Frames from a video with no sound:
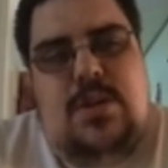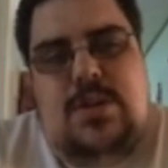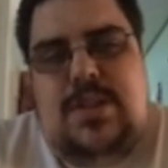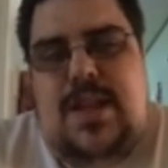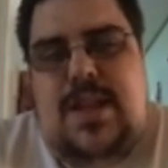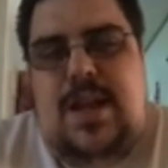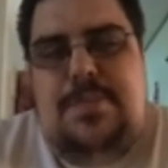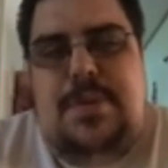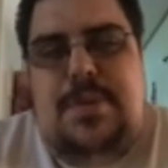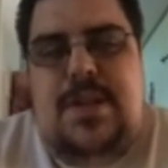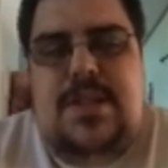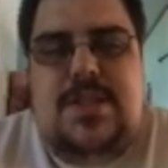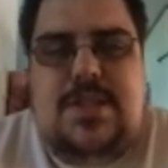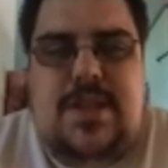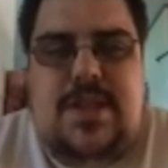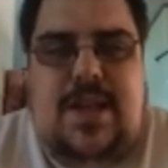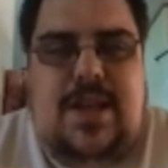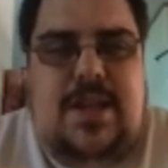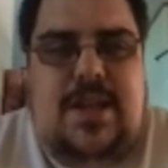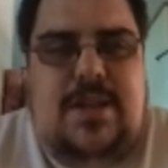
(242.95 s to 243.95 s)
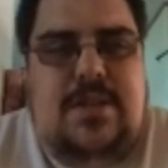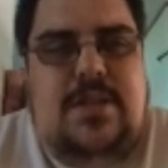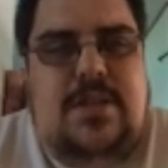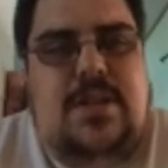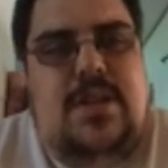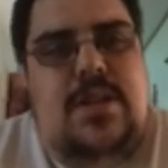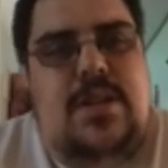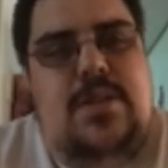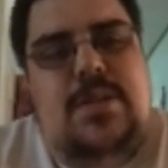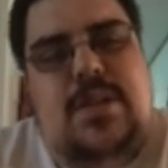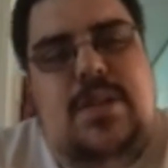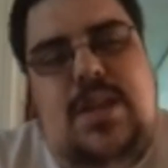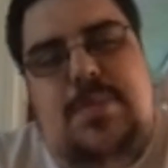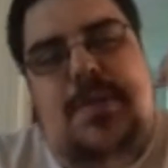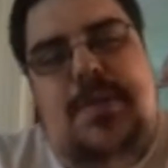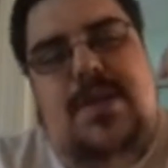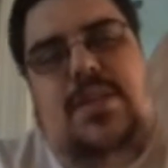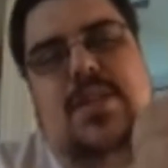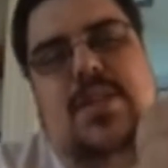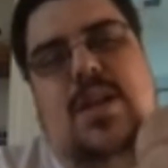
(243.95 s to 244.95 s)
So with that being said,
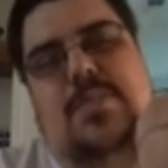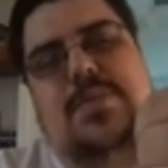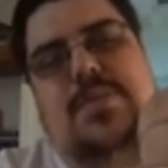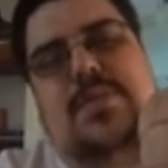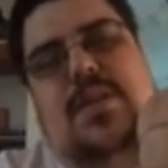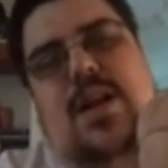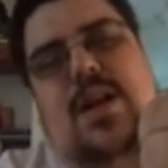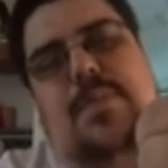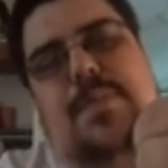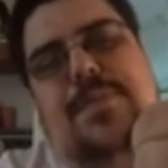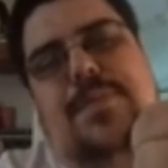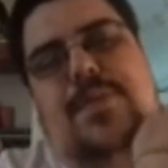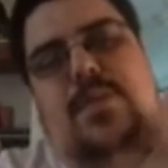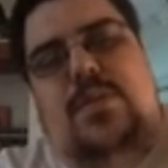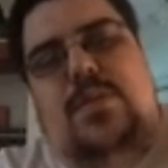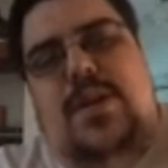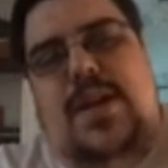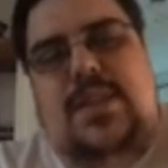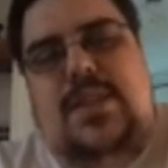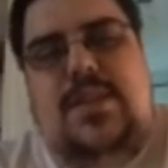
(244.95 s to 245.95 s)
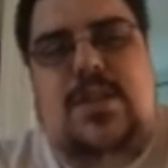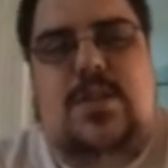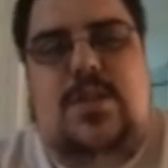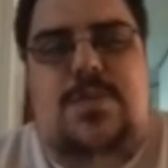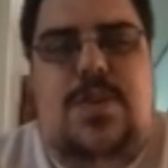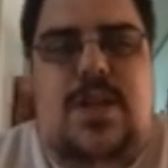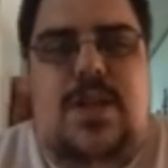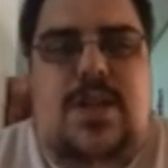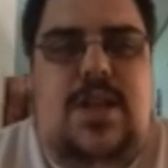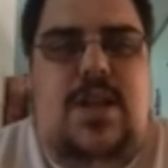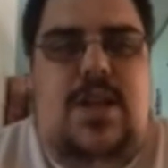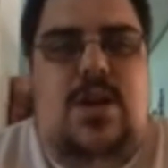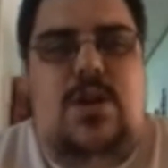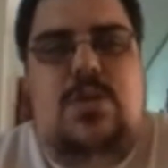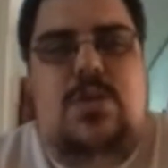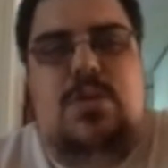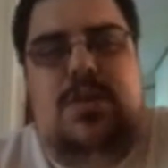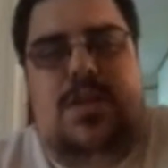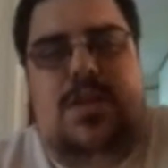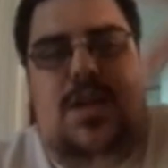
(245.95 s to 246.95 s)
give me a thumbs up if you like this
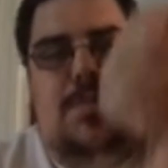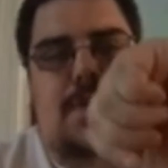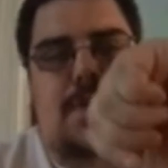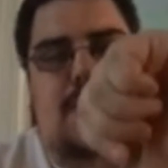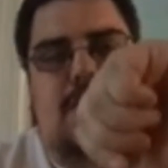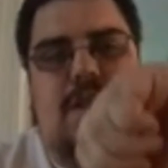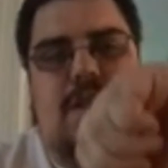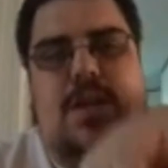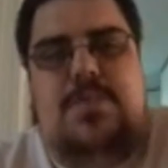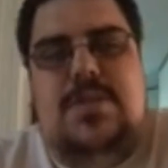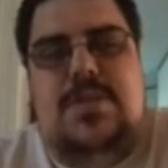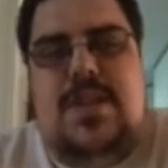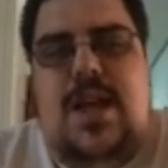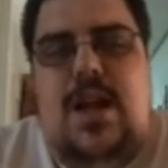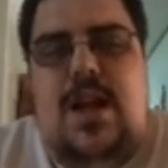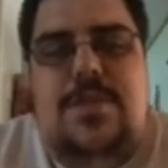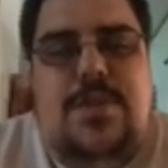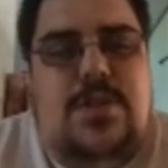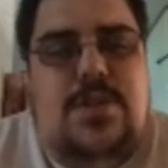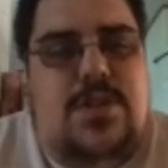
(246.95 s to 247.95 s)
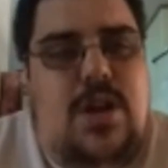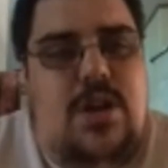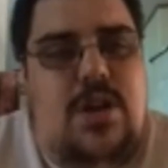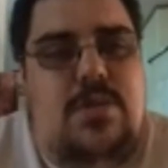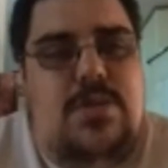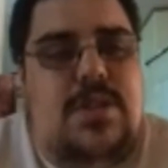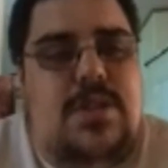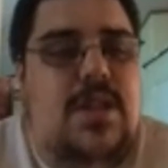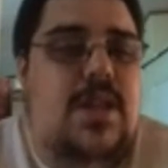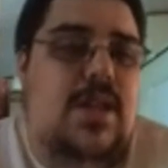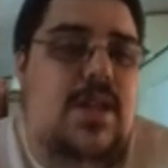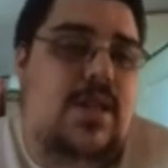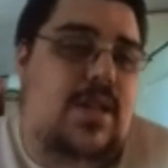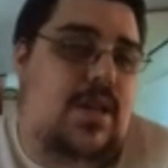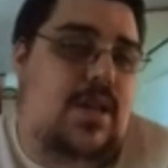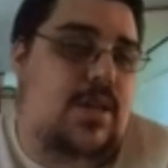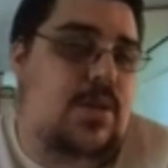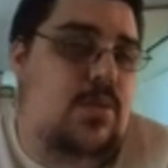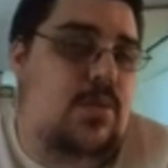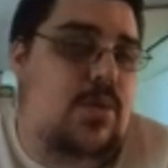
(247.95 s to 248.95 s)
video. Give me a thumbs down if you don't.
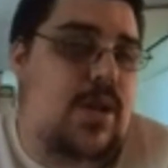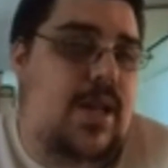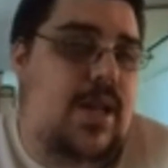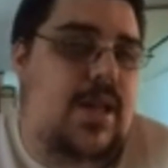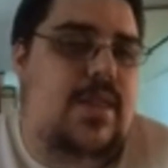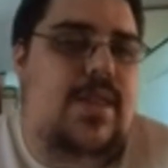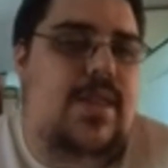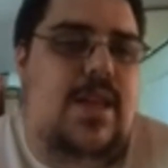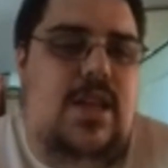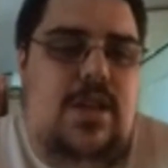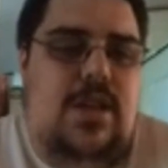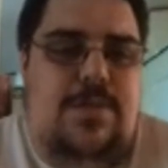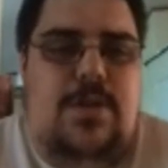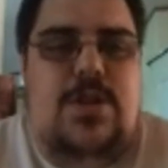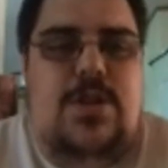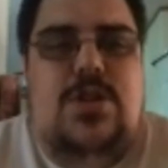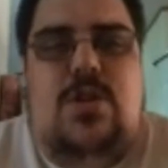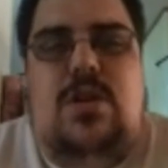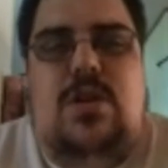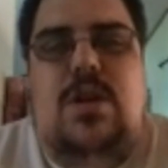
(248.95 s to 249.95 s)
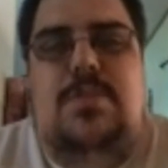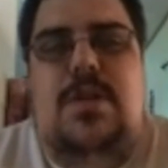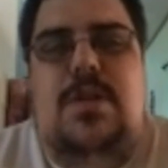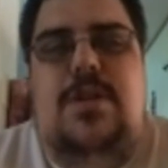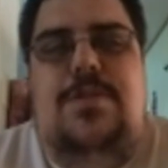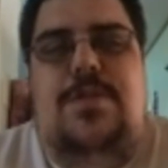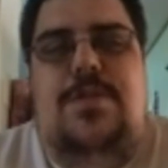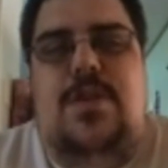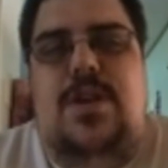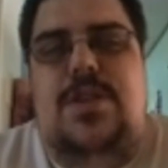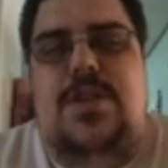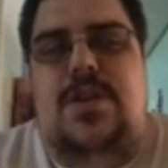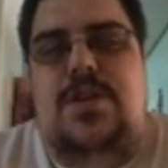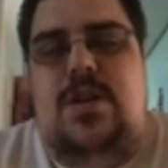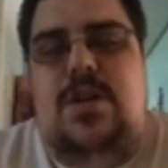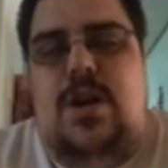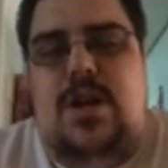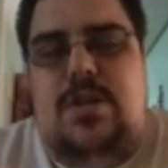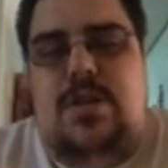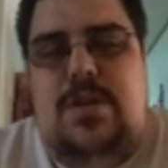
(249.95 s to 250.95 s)
Either way, thank you for joining me for
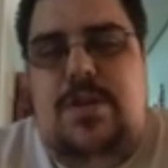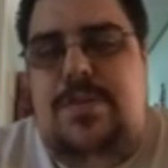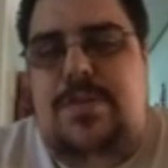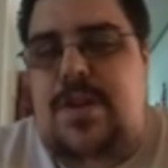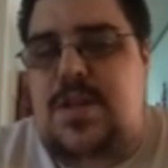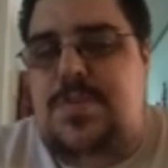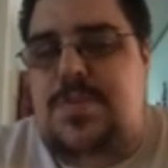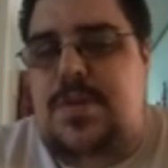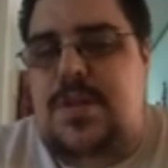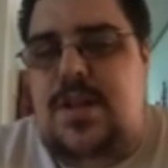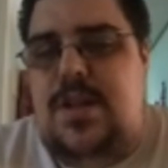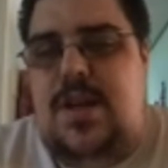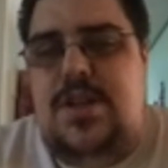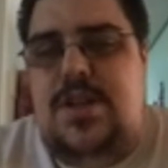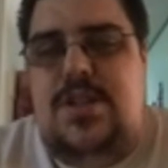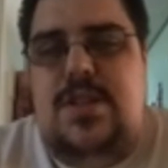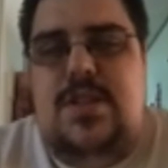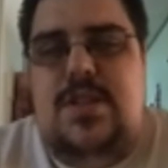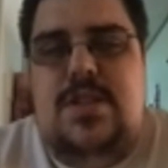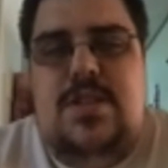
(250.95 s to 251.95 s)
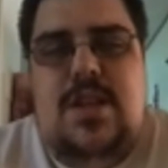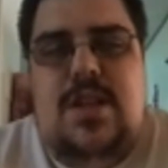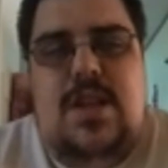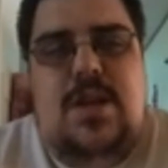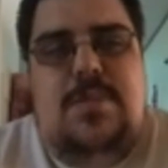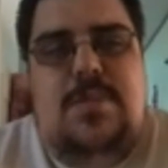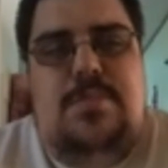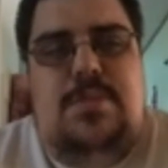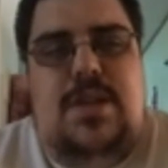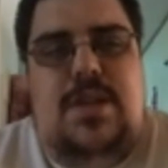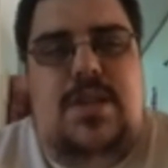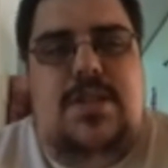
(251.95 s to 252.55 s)
another Dark Revenge Productions.